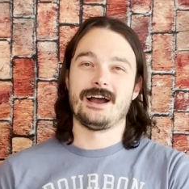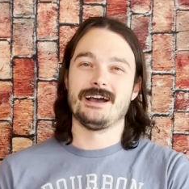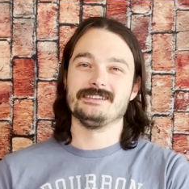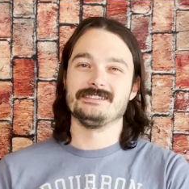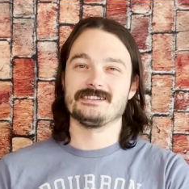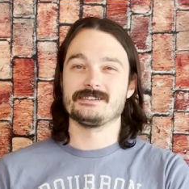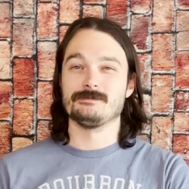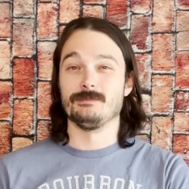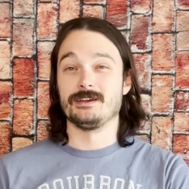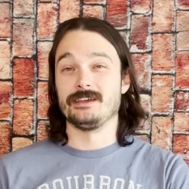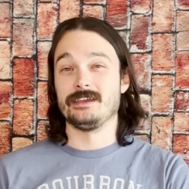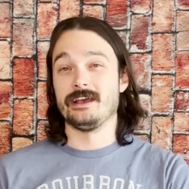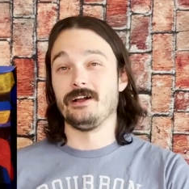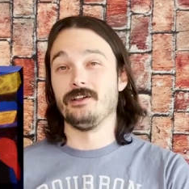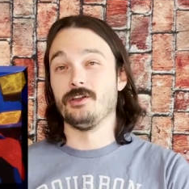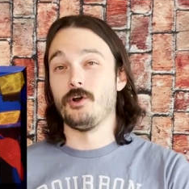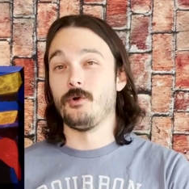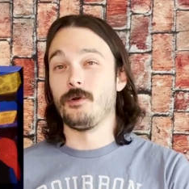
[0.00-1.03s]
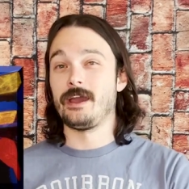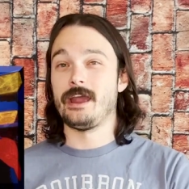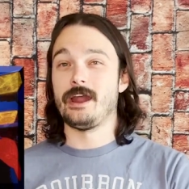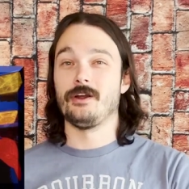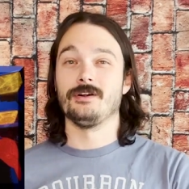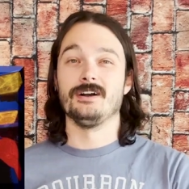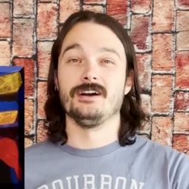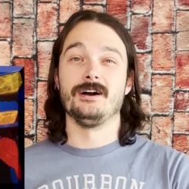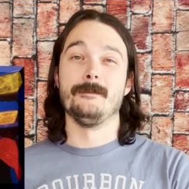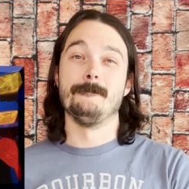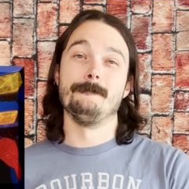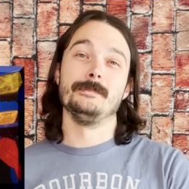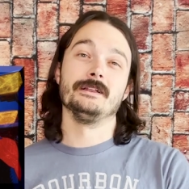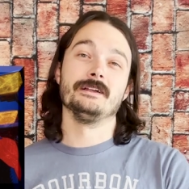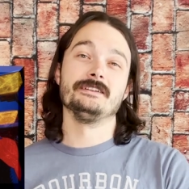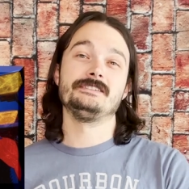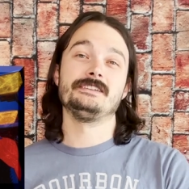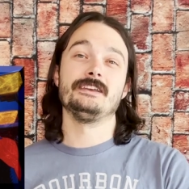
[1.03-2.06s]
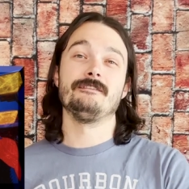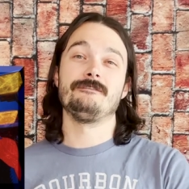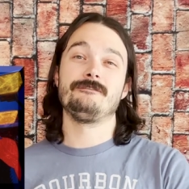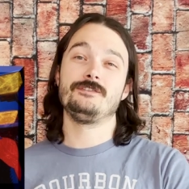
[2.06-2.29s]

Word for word: Isaac's Miguel O'Hara, a militant,